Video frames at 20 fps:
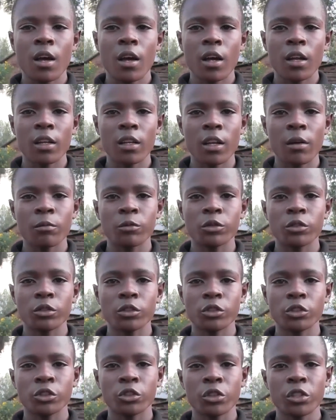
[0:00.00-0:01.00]
And I'm
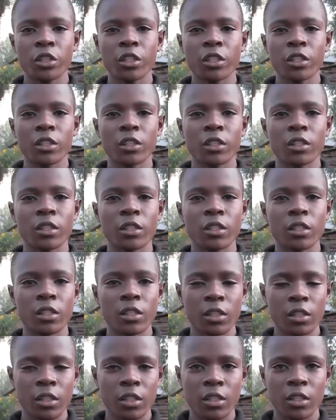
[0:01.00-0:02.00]
joining
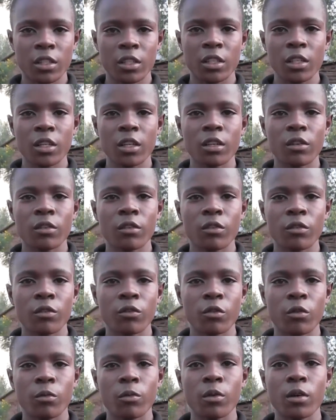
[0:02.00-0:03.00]
this year
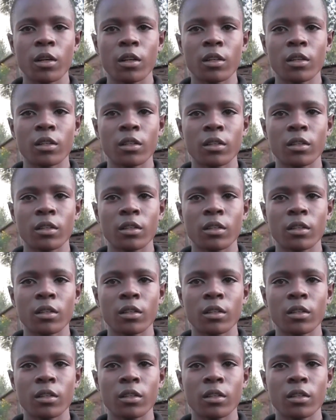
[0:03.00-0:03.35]
Form 1,